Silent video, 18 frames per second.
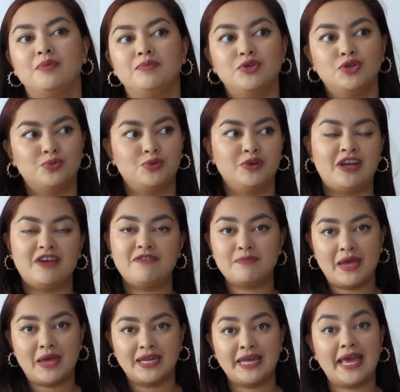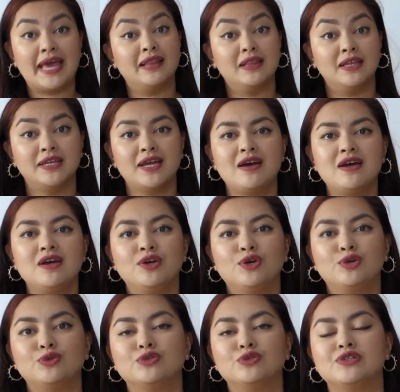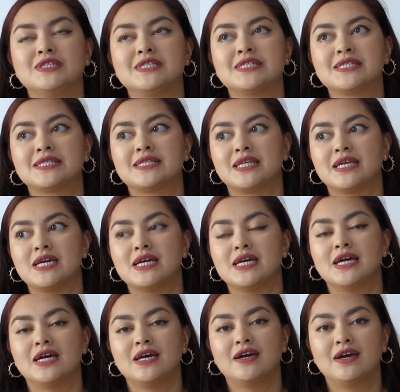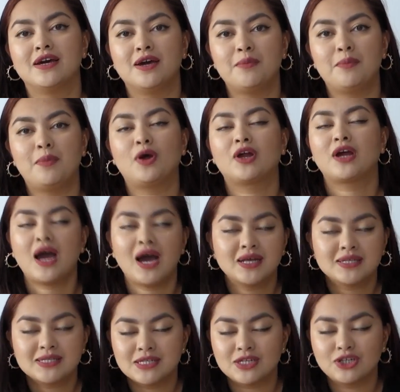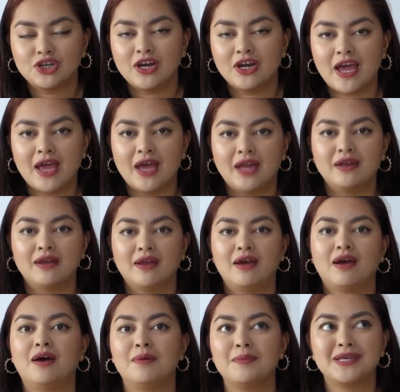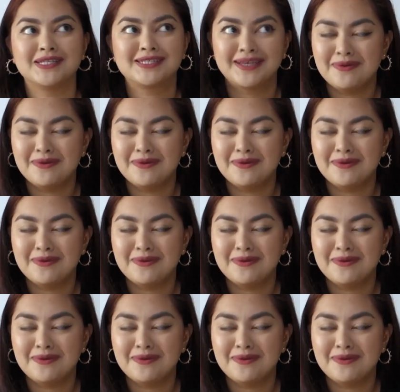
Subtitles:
you would have met Elena, who is the podcaster and amazing,